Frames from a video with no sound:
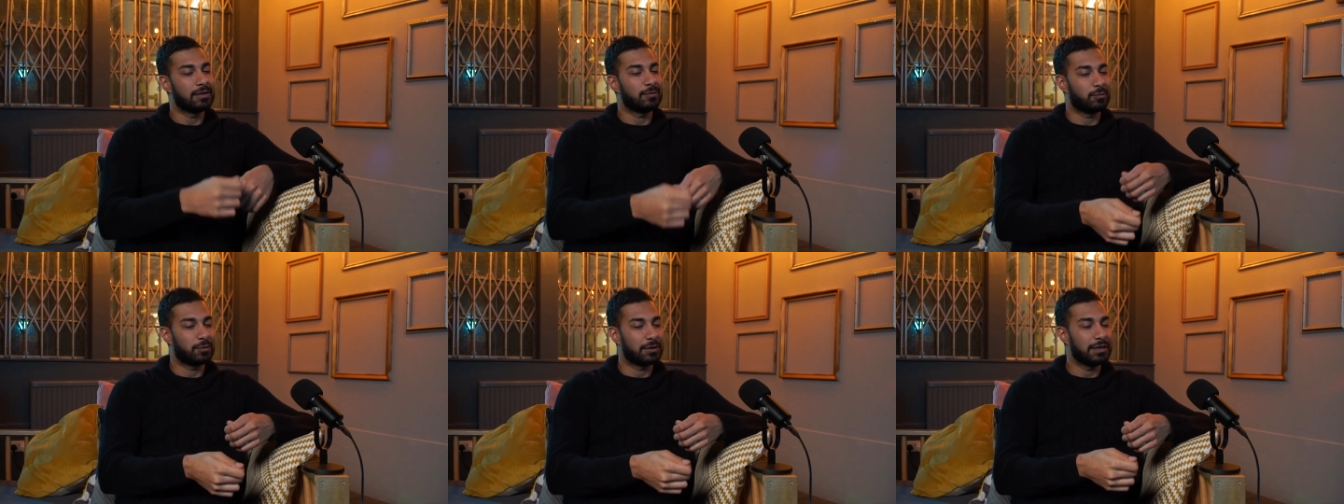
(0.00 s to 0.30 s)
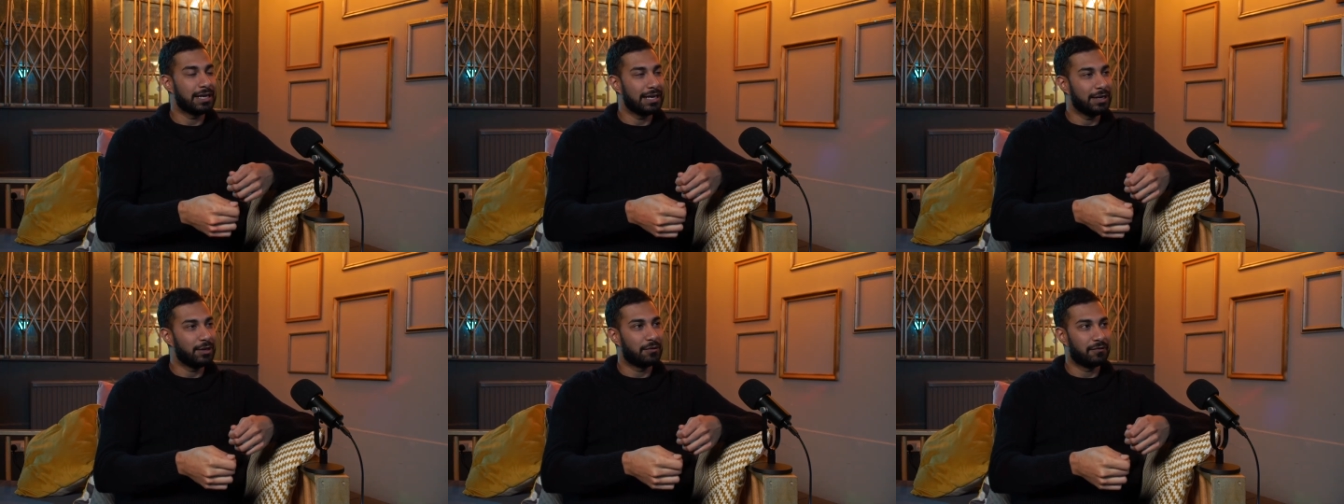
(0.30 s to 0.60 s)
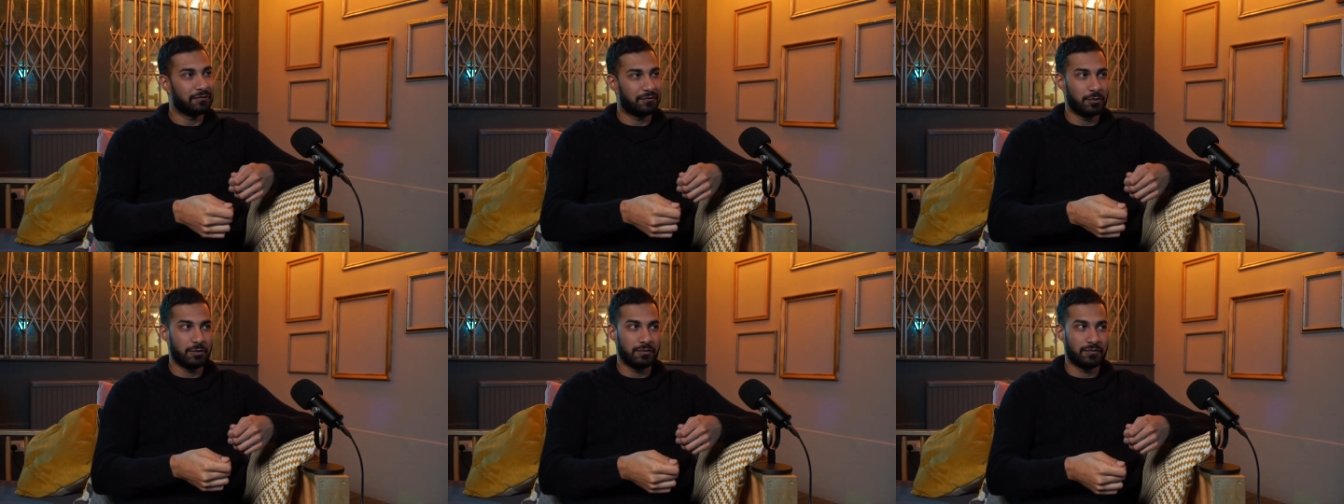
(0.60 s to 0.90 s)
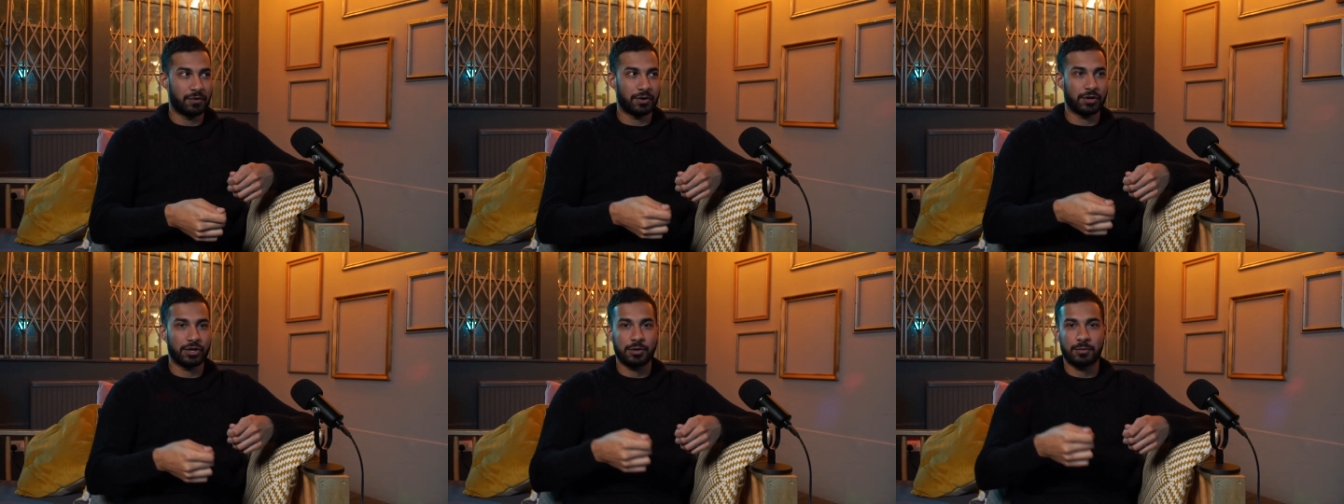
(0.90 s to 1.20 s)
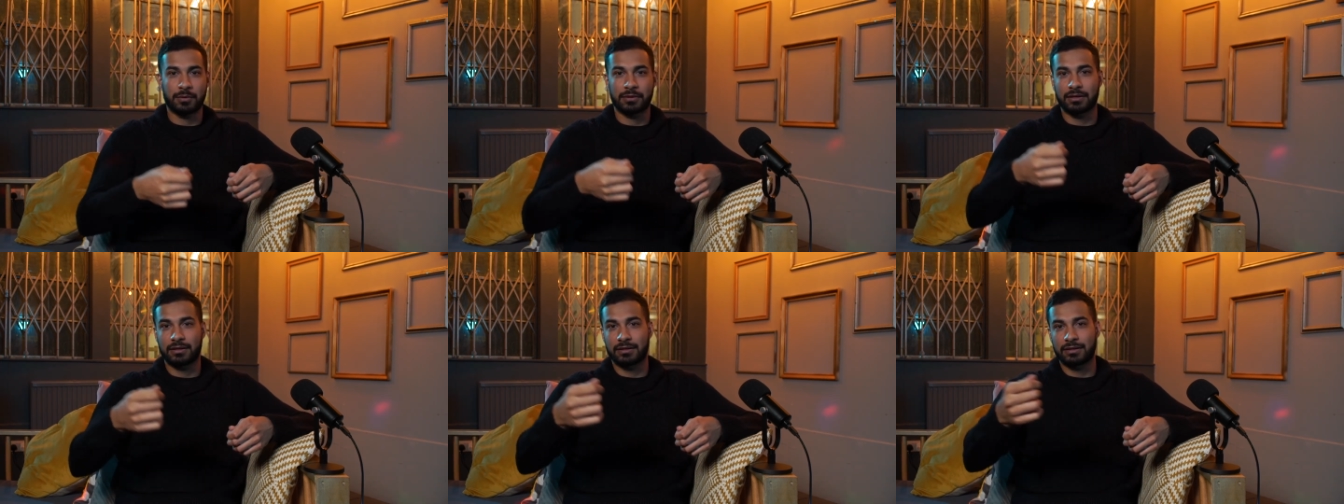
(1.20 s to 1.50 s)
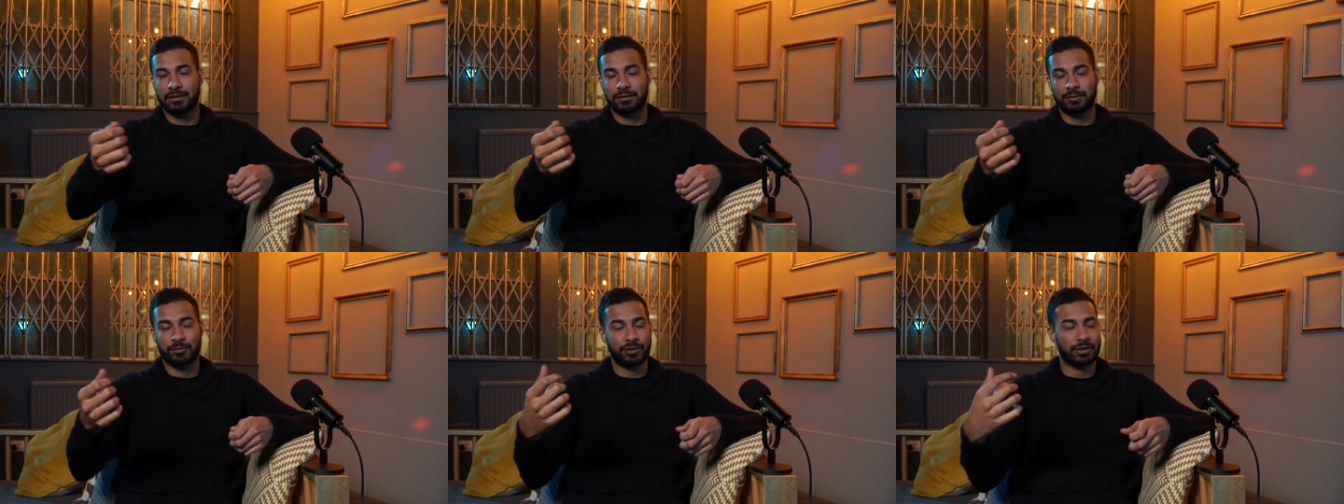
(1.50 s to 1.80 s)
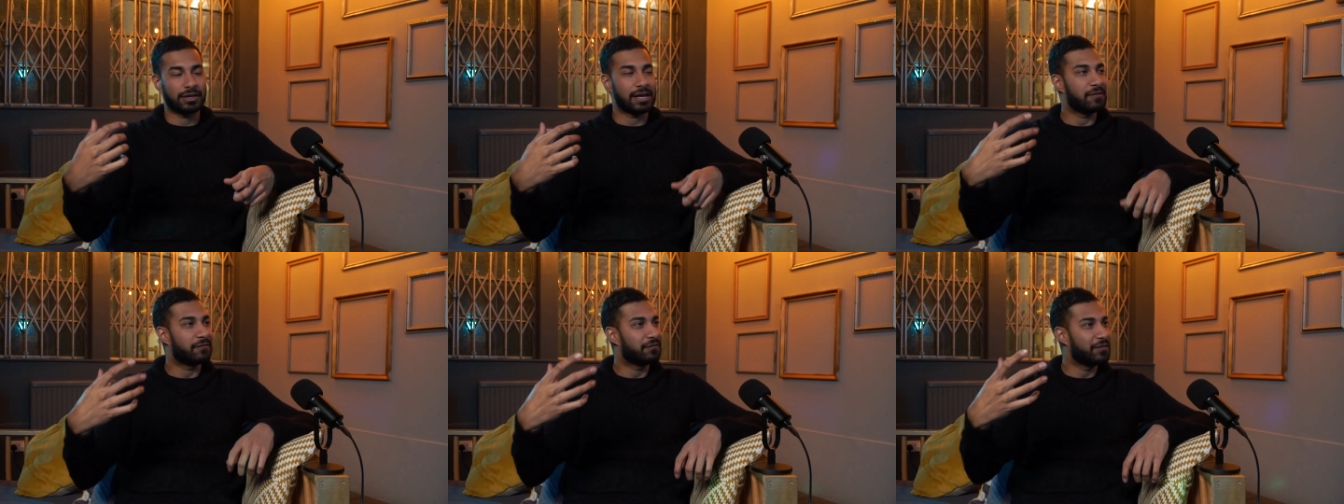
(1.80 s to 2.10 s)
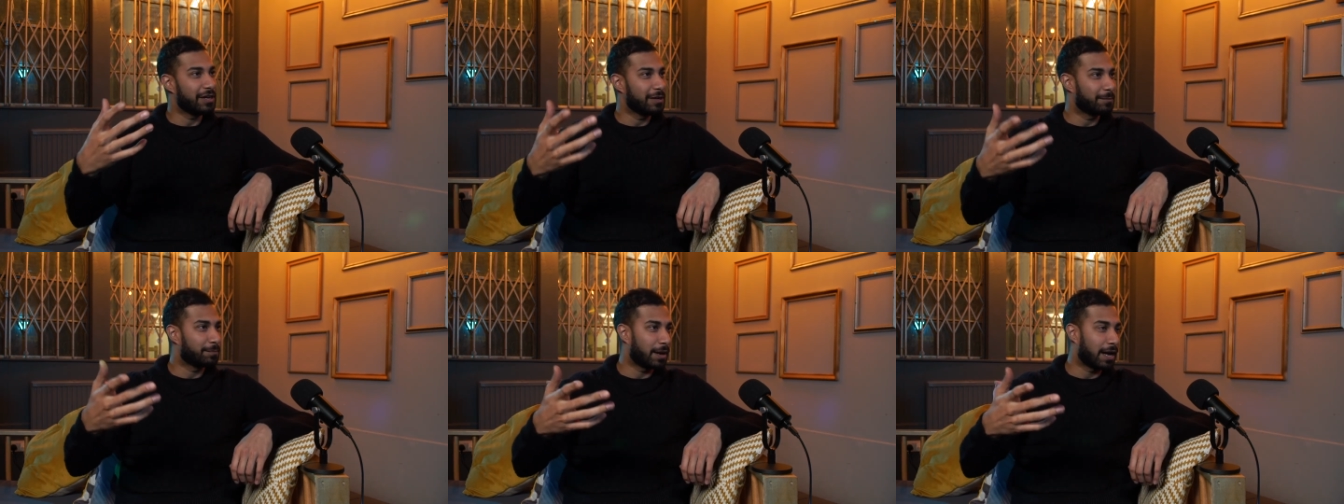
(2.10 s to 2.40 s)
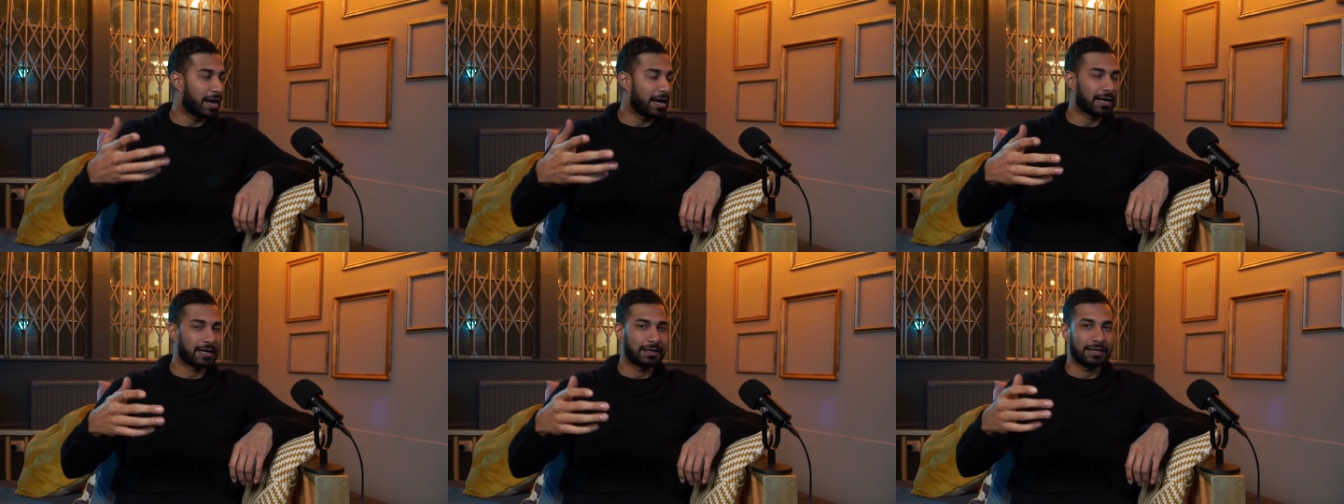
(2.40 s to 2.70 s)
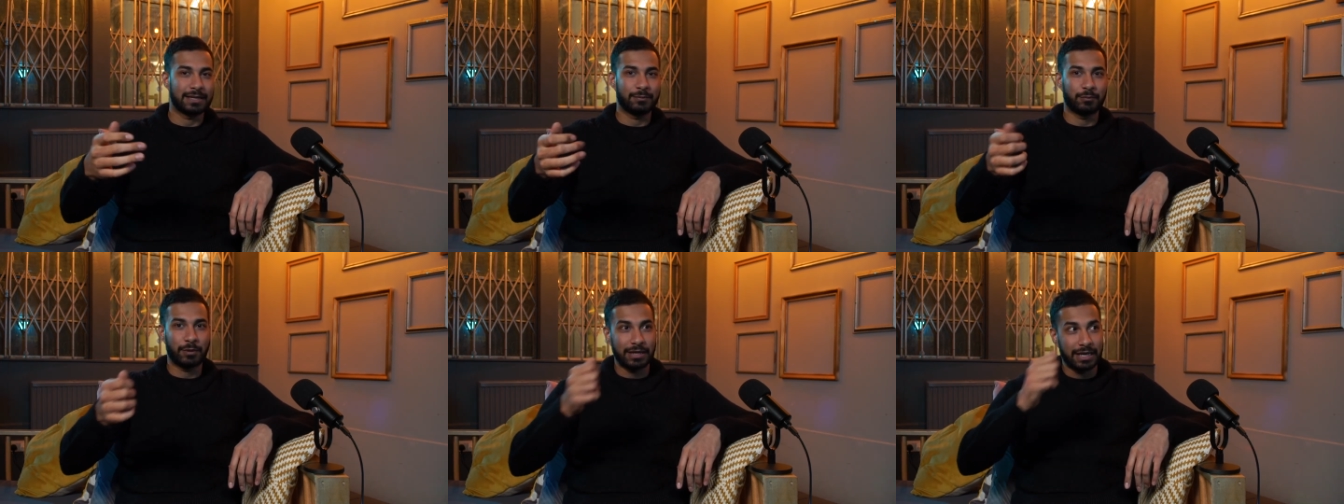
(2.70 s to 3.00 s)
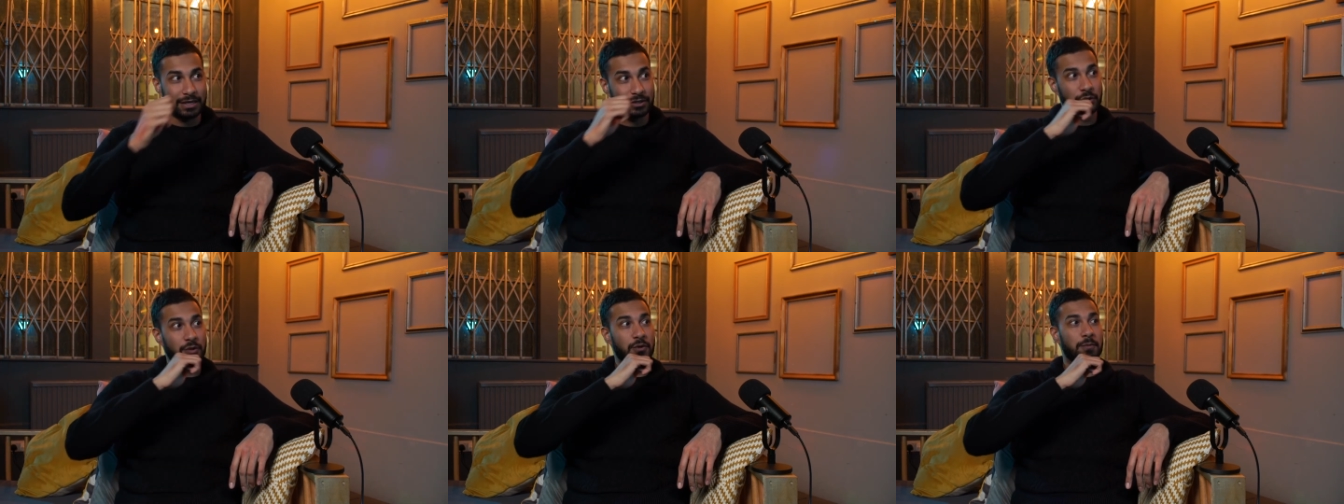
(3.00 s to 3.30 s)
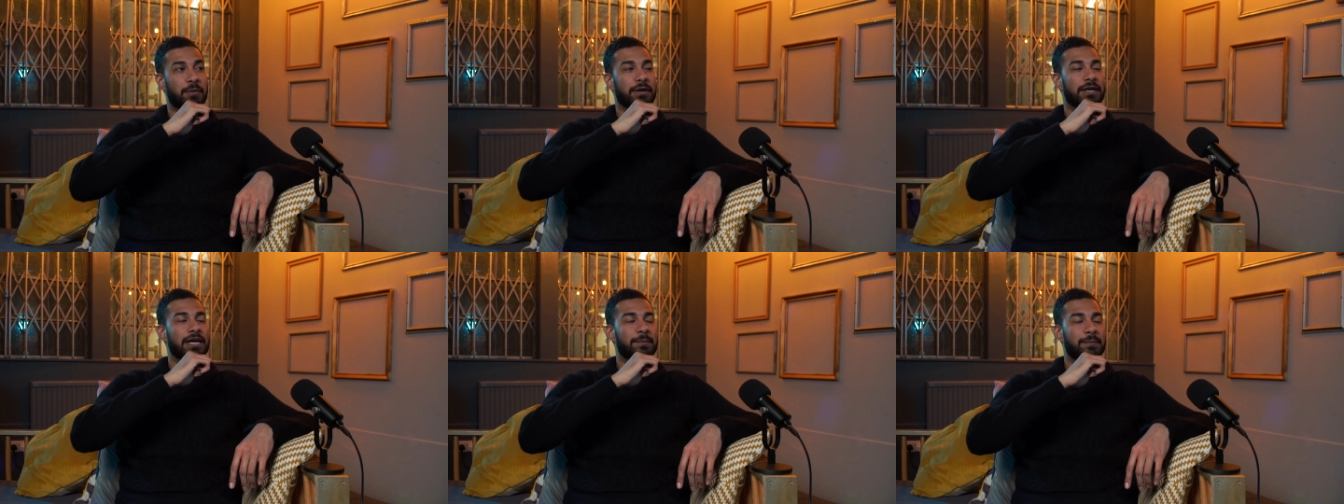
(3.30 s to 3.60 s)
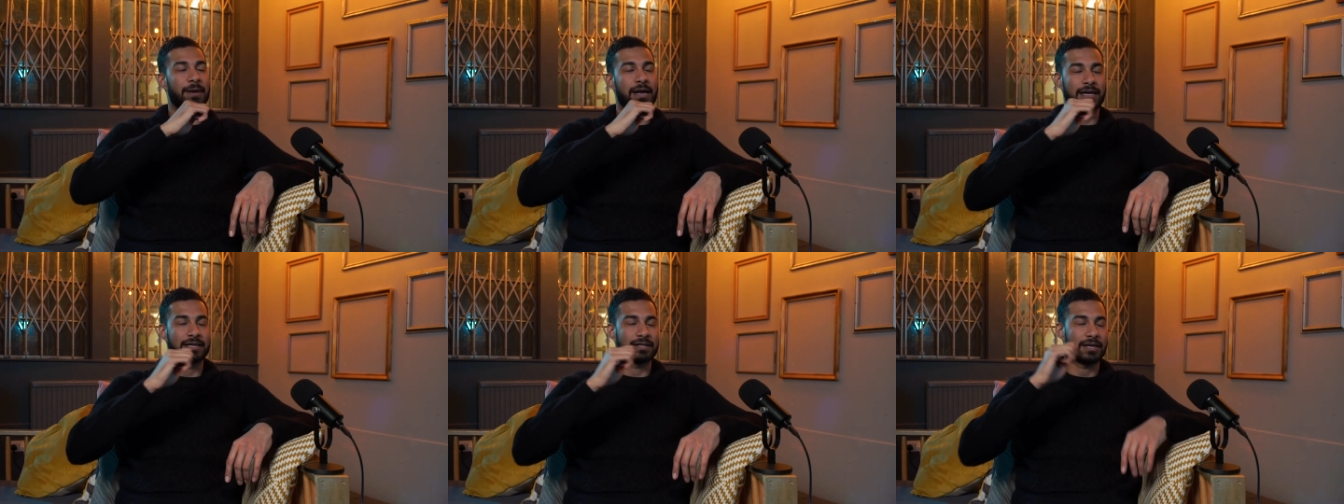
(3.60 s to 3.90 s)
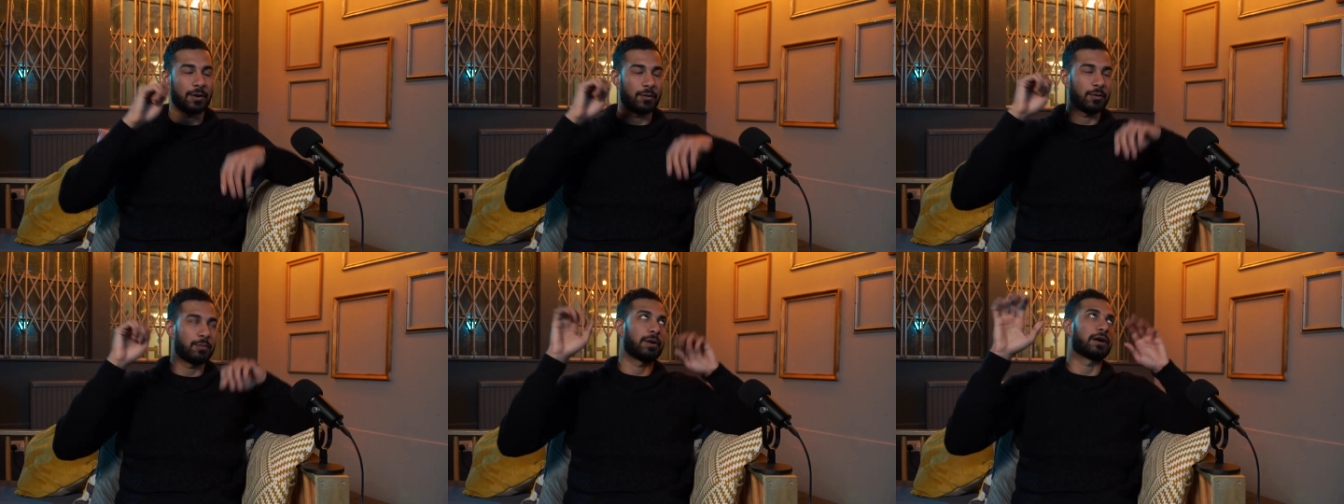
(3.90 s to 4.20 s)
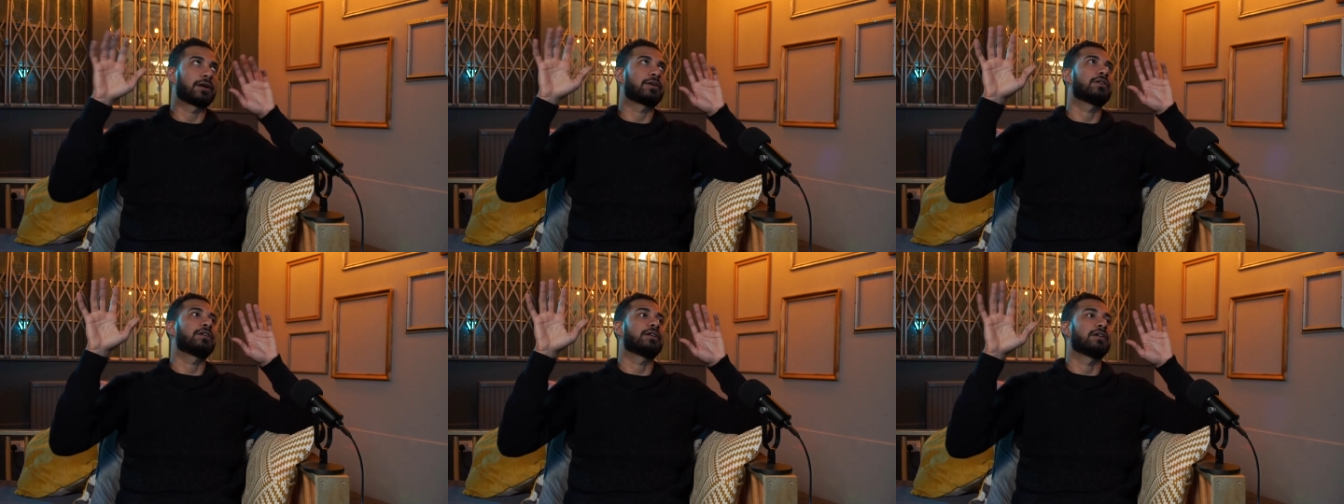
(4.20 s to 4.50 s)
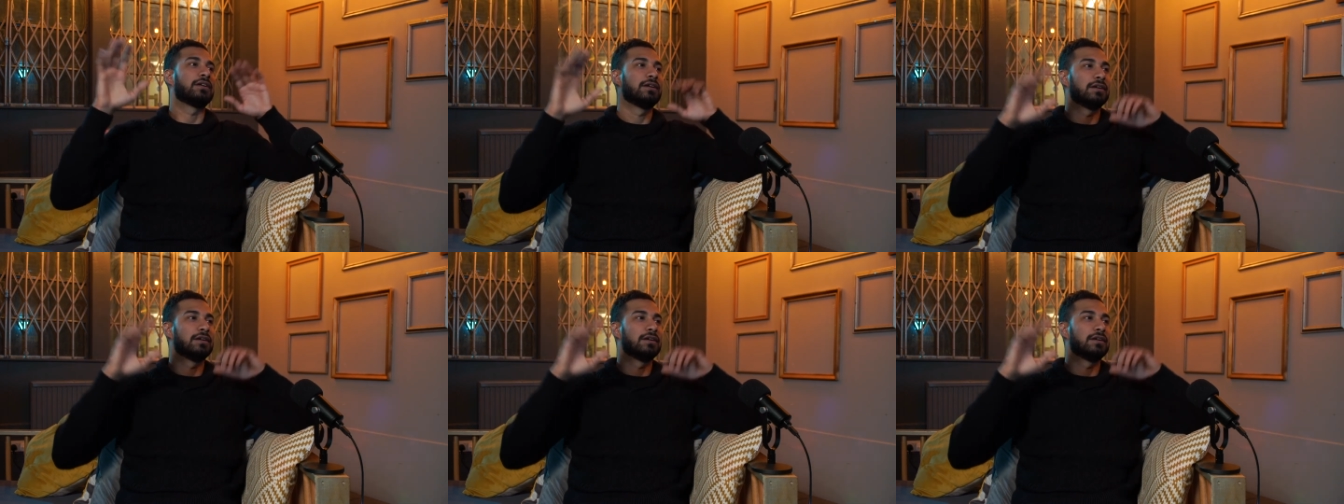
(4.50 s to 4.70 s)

we're nearly on full volume, and we're gonna get feedback, and then when they do bring it back, it's like, oh my god.